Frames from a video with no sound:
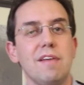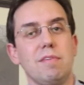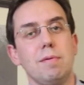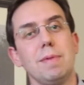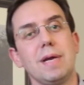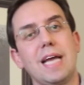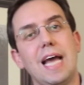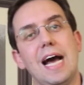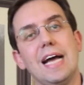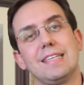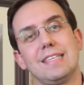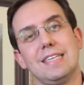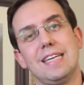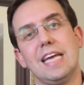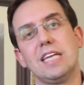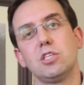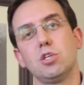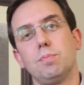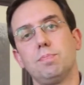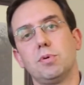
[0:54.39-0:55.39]
From a
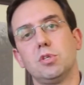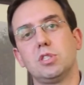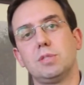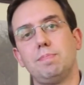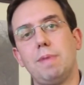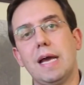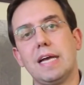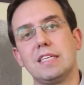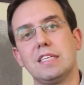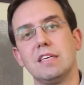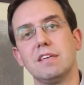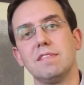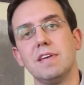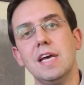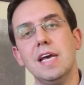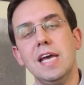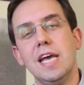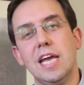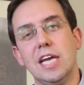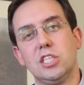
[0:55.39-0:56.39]
continental perspective,
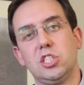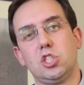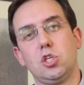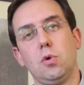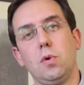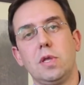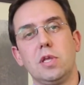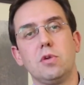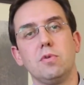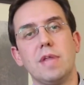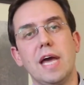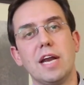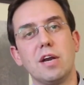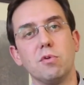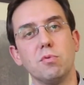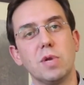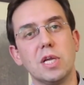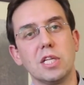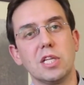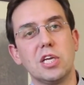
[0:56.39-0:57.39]
it's showing you that a
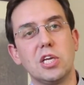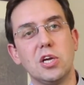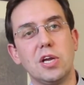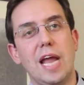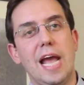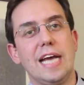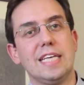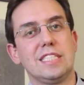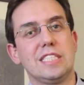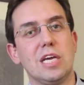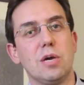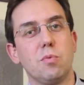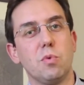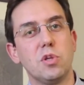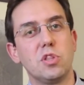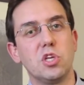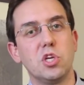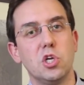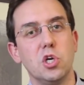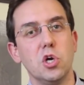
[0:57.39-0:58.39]
really good asset
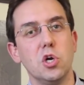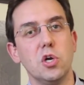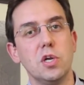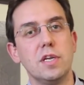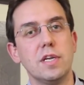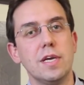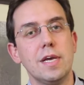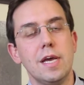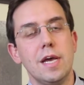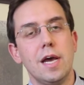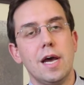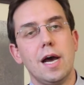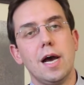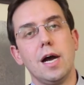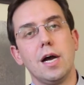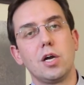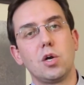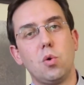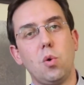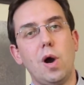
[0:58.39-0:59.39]
with good
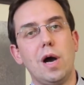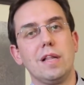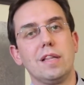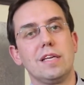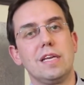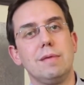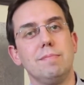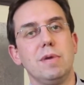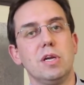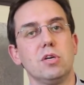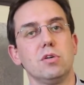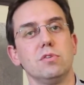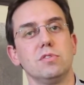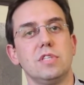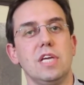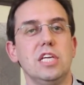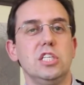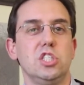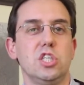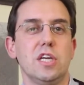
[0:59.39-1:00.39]
uh, quality
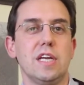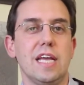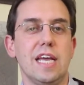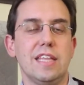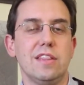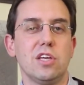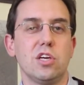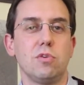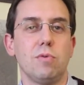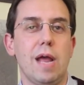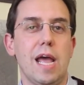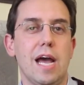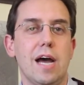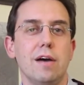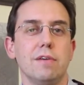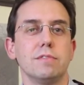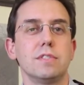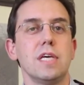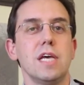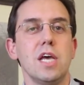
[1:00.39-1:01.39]
mineralization in the
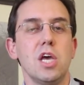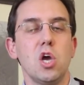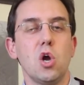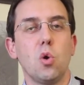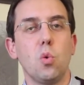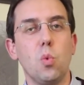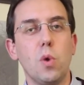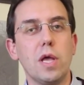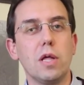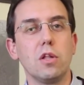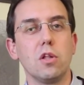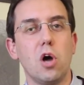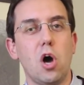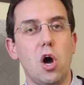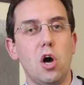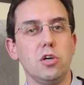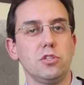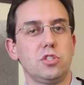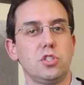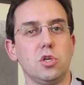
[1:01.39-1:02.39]
ground will
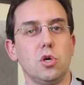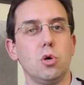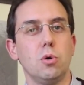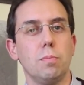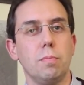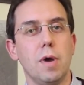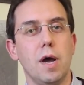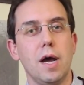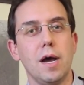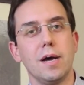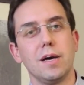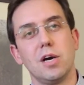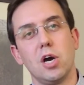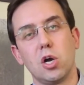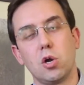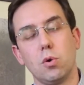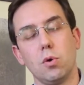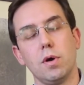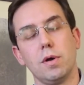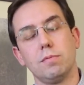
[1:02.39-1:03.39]
also
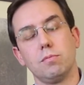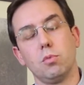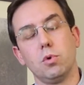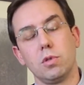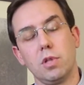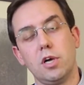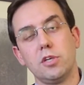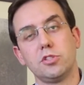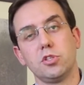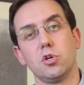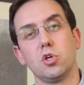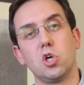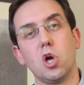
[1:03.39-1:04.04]
uh, uh will also